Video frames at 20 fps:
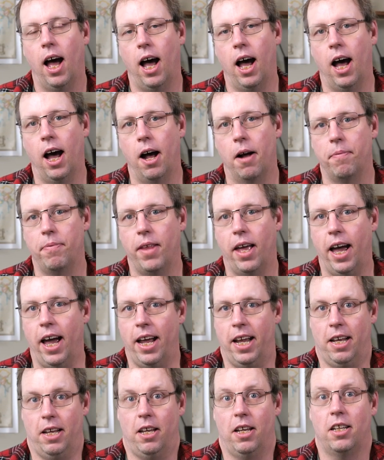
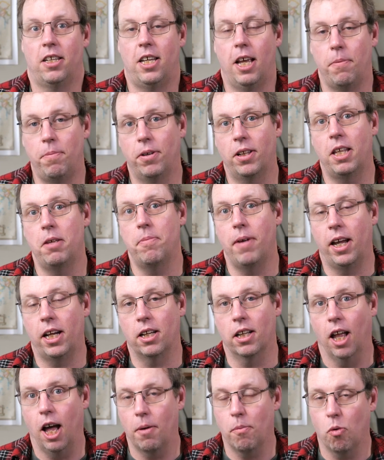I typically make
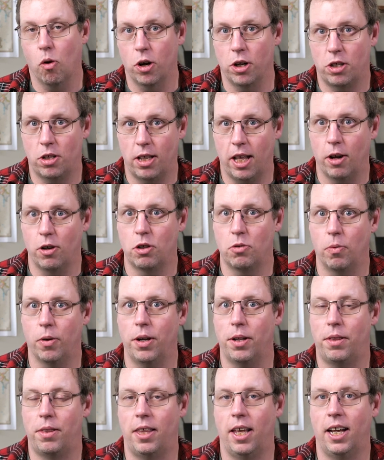a lot more. So that was
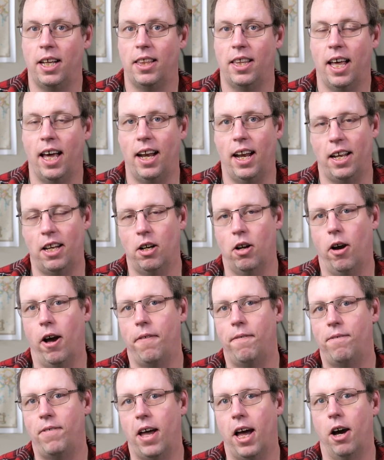one thing that, I
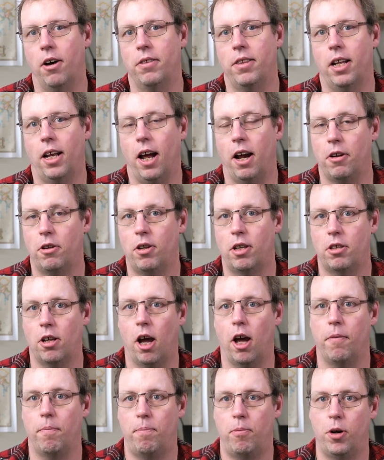found that I
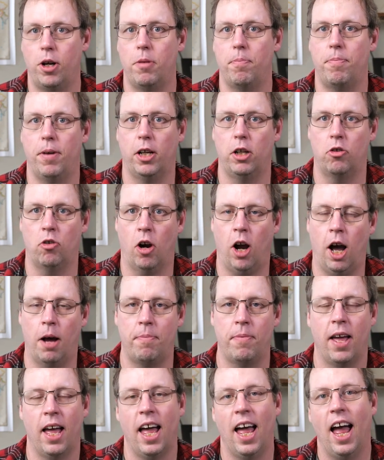saw a pretty big
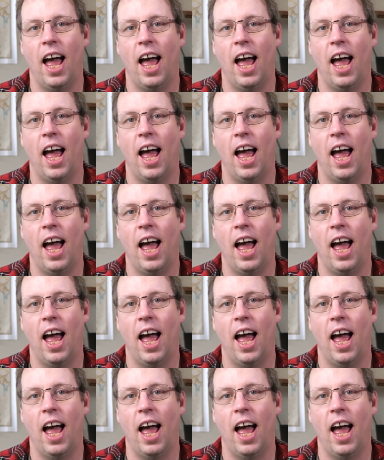drop.